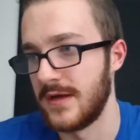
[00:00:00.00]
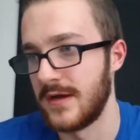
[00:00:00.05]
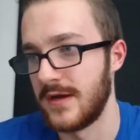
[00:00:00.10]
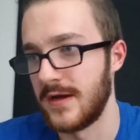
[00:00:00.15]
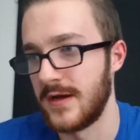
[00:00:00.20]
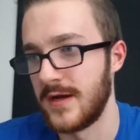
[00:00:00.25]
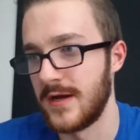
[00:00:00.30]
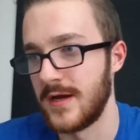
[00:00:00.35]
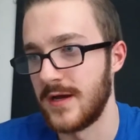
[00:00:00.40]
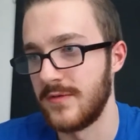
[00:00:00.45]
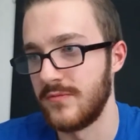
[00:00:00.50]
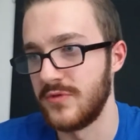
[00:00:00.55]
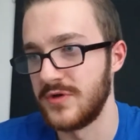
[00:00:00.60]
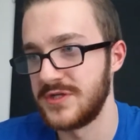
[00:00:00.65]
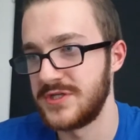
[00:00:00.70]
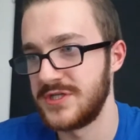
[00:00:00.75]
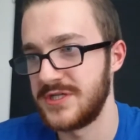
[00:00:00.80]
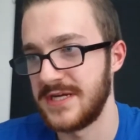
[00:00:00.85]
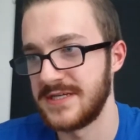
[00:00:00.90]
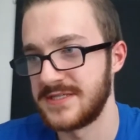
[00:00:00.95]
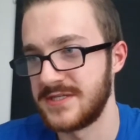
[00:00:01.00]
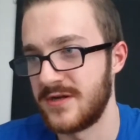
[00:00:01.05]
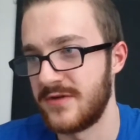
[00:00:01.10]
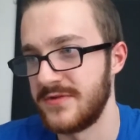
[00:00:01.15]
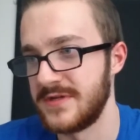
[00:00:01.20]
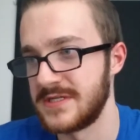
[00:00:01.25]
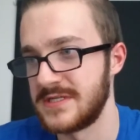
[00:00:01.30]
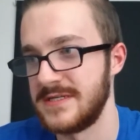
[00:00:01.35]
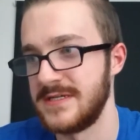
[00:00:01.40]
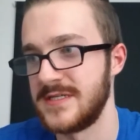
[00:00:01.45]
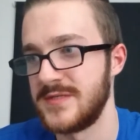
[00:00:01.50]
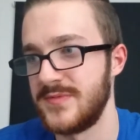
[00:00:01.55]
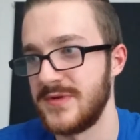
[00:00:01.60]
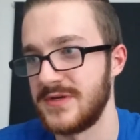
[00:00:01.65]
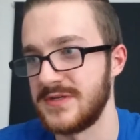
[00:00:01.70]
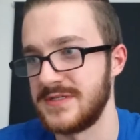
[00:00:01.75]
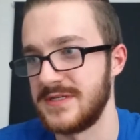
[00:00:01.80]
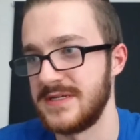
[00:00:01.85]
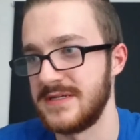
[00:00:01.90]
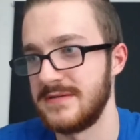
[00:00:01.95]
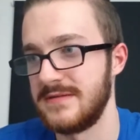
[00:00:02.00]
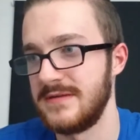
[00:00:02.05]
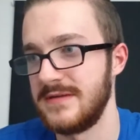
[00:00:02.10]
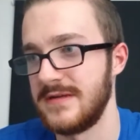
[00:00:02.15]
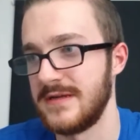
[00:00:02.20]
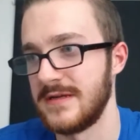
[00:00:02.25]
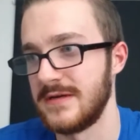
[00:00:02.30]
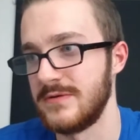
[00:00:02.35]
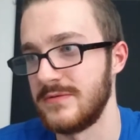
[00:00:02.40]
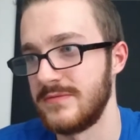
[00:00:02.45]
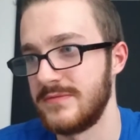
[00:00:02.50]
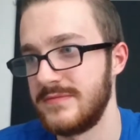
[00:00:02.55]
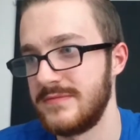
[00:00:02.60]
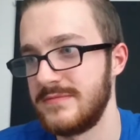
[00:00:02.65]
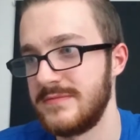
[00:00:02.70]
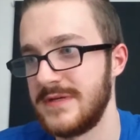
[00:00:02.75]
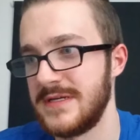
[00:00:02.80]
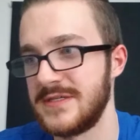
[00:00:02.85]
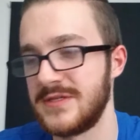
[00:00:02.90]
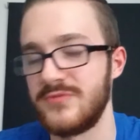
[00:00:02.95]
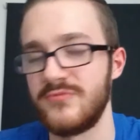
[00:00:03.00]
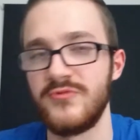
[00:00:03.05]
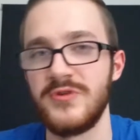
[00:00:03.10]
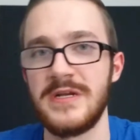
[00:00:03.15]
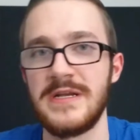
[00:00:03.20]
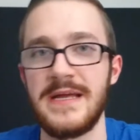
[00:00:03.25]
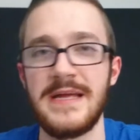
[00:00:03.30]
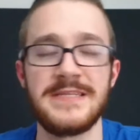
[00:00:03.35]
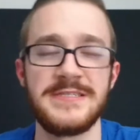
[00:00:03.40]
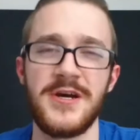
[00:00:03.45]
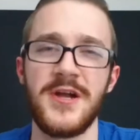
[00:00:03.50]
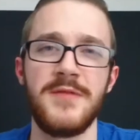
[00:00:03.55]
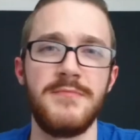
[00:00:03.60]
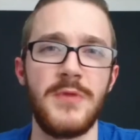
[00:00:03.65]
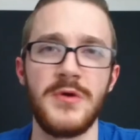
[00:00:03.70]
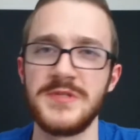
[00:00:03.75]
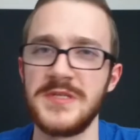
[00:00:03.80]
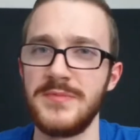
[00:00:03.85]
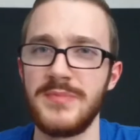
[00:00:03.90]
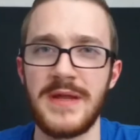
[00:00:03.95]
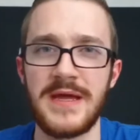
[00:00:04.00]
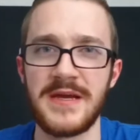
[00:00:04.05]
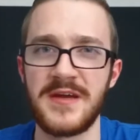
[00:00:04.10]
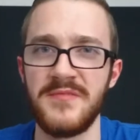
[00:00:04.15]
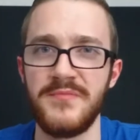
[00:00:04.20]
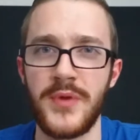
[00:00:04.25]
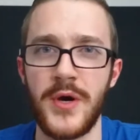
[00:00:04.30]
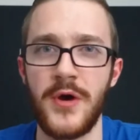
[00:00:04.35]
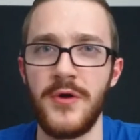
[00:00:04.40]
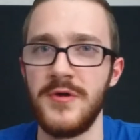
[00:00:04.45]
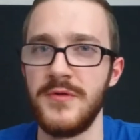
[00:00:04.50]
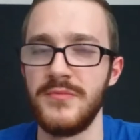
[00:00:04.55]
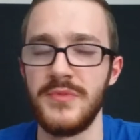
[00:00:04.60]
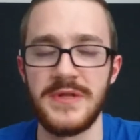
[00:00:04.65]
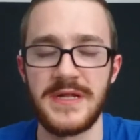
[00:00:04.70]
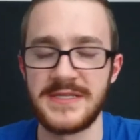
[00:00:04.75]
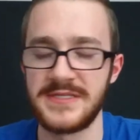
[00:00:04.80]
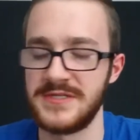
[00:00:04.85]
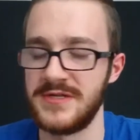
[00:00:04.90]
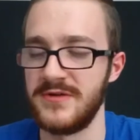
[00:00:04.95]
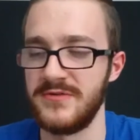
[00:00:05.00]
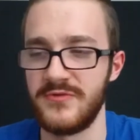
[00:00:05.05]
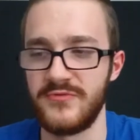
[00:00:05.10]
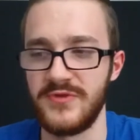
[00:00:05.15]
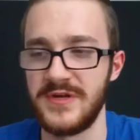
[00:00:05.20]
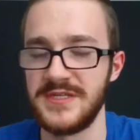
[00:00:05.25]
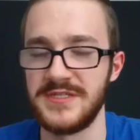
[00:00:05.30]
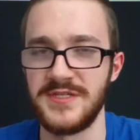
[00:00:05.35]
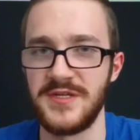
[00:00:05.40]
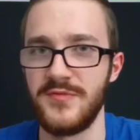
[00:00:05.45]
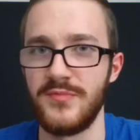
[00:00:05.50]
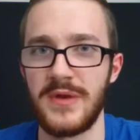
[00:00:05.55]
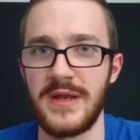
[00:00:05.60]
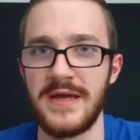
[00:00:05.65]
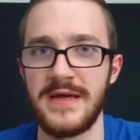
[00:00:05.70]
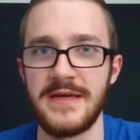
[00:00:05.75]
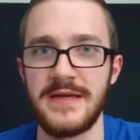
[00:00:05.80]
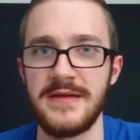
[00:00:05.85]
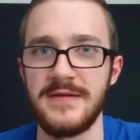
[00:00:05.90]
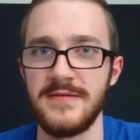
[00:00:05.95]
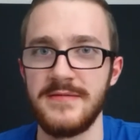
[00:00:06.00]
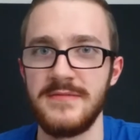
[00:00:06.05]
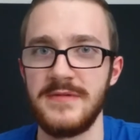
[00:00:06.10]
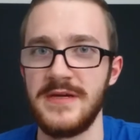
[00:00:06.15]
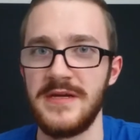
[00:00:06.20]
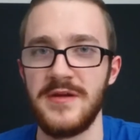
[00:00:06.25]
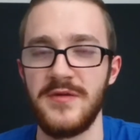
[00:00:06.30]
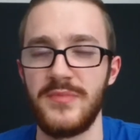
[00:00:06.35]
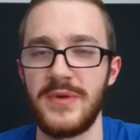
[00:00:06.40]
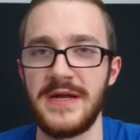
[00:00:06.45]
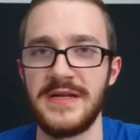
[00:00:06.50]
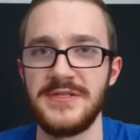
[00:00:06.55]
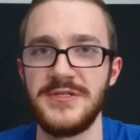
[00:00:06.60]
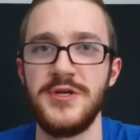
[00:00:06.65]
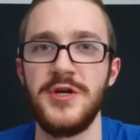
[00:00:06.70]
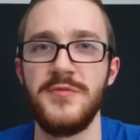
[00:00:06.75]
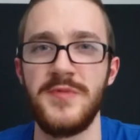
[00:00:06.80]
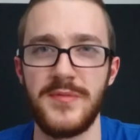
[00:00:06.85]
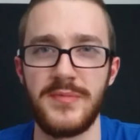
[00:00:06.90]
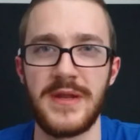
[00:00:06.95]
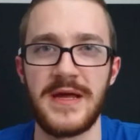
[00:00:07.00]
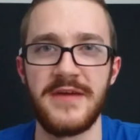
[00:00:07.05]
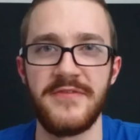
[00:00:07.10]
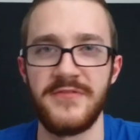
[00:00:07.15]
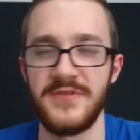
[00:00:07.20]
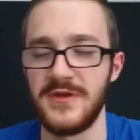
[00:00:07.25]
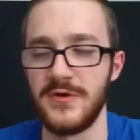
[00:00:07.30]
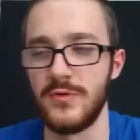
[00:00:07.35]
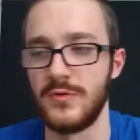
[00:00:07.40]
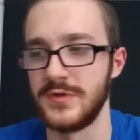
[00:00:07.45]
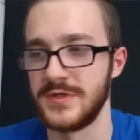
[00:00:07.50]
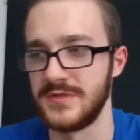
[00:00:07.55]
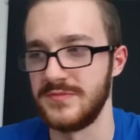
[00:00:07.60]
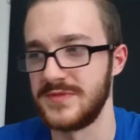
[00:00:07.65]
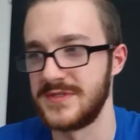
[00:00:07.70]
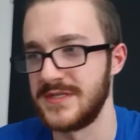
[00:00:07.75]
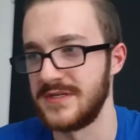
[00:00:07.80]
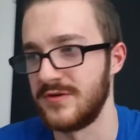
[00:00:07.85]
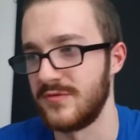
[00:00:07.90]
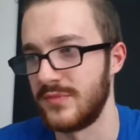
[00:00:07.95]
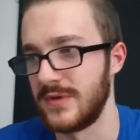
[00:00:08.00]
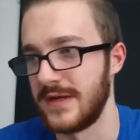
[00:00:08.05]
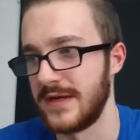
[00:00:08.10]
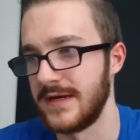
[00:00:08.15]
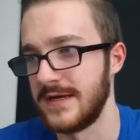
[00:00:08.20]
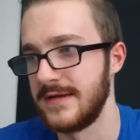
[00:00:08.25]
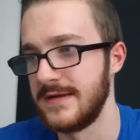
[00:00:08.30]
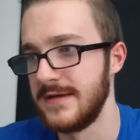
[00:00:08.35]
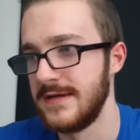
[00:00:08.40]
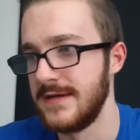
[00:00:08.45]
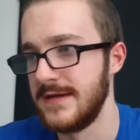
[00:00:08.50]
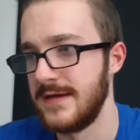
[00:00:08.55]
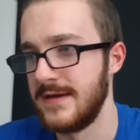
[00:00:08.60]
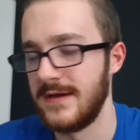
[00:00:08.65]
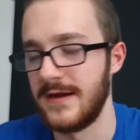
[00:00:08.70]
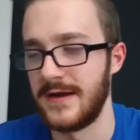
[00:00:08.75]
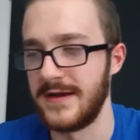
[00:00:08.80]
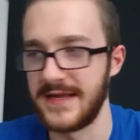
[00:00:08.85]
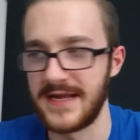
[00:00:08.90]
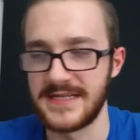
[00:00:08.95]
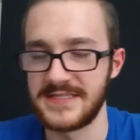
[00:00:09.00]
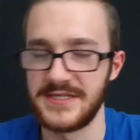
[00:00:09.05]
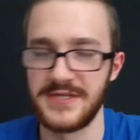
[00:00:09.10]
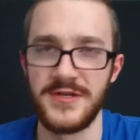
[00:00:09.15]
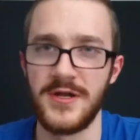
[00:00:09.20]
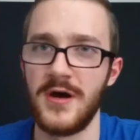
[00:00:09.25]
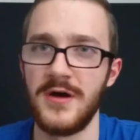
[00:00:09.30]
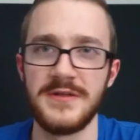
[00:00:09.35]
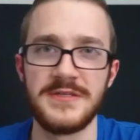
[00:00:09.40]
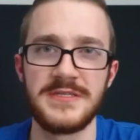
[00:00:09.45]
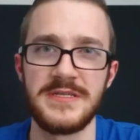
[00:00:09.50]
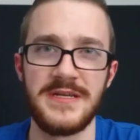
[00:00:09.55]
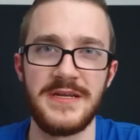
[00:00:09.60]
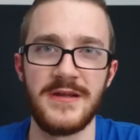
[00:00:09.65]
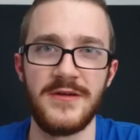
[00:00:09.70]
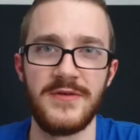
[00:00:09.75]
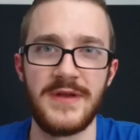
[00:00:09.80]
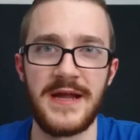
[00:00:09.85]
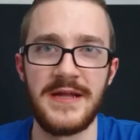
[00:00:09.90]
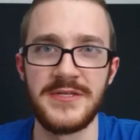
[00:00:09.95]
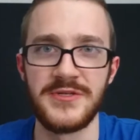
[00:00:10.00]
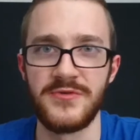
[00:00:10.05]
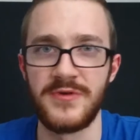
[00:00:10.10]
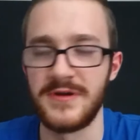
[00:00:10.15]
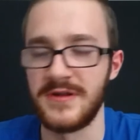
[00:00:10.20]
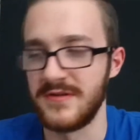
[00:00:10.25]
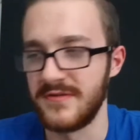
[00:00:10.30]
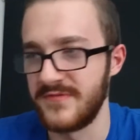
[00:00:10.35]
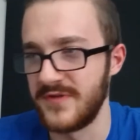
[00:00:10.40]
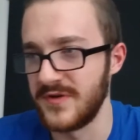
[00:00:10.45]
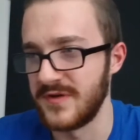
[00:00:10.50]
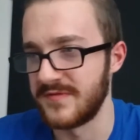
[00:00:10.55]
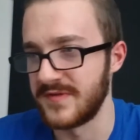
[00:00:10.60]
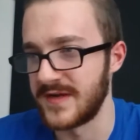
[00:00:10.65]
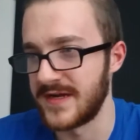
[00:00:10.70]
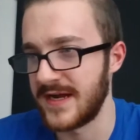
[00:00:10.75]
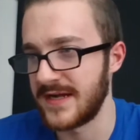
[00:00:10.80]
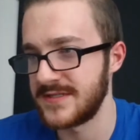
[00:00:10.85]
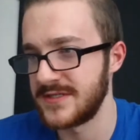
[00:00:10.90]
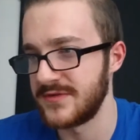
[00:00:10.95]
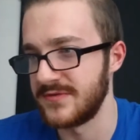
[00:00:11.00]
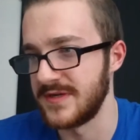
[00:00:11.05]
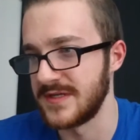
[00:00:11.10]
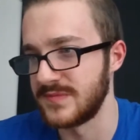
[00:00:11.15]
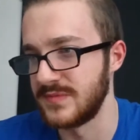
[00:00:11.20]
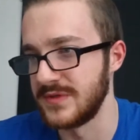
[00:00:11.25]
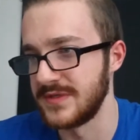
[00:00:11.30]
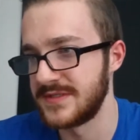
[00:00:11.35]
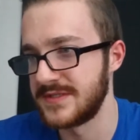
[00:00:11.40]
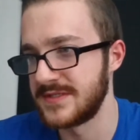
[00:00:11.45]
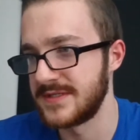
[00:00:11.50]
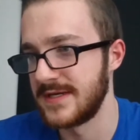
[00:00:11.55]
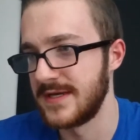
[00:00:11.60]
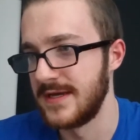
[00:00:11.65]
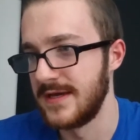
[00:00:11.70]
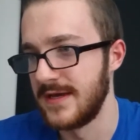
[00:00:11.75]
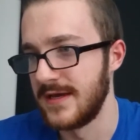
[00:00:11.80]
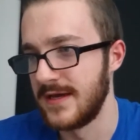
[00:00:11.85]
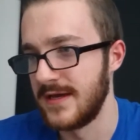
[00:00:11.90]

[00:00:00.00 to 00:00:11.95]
um, which isn't on this list because it, you know, isn't really. It's got a multiplayer component, but that's not the reason you play. You play Doom. You play it for the awesome single player, and it gets a nod, you know, later on in a few different categories, but